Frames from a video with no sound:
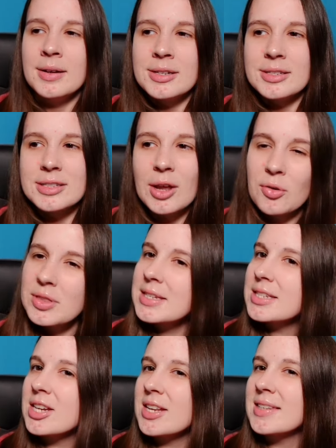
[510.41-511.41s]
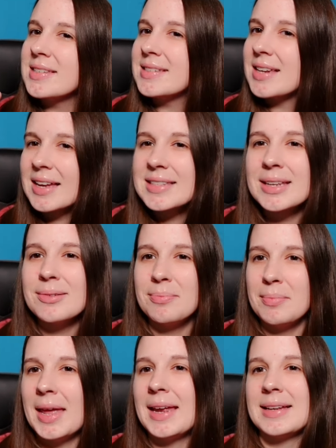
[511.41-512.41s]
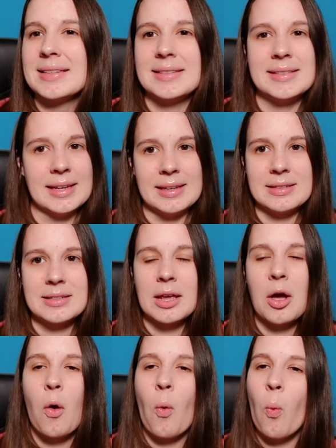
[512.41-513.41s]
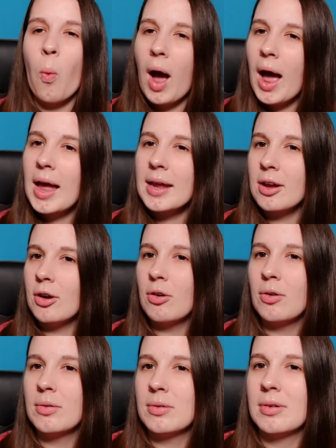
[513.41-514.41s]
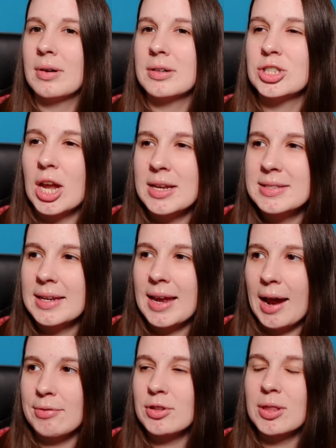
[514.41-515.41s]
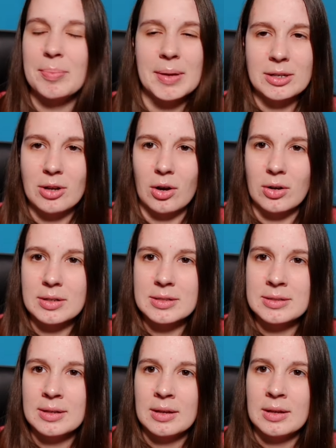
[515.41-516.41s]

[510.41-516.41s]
So this just doesn't make sense. Why go chasing after the big dogs,